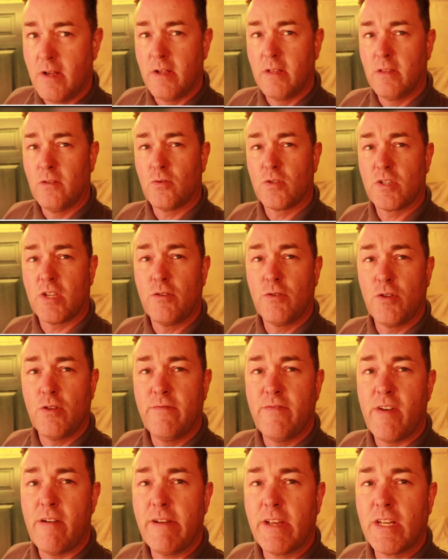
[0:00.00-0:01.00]
Also do
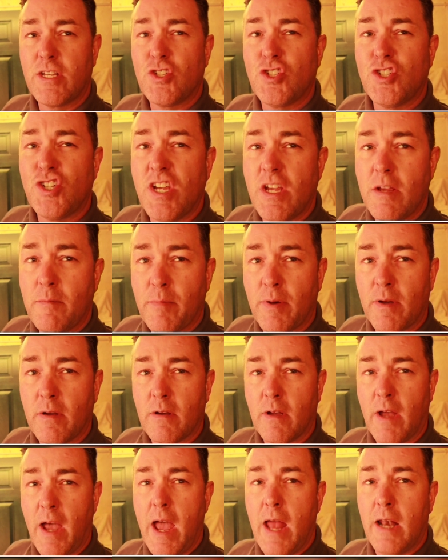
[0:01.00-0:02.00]
very cheap
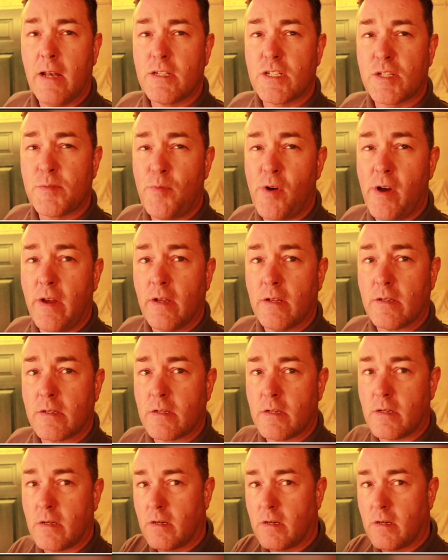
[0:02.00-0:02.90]
airless sprayers.